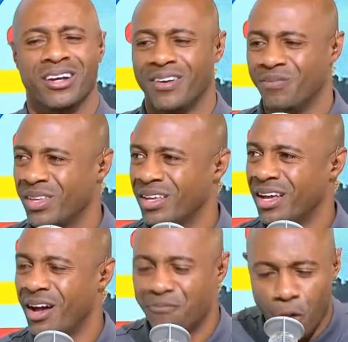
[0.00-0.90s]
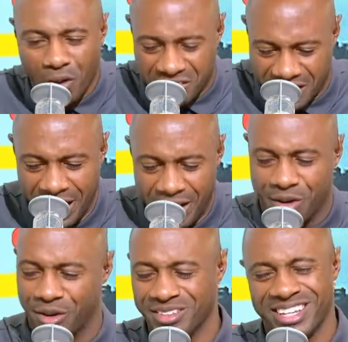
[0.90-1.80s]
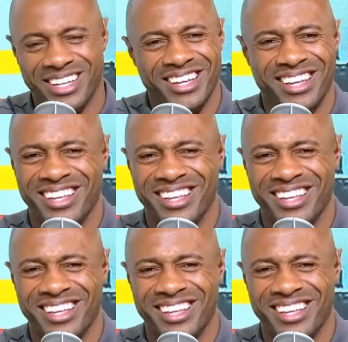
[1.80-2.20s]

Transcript: your Valenciaga shoes and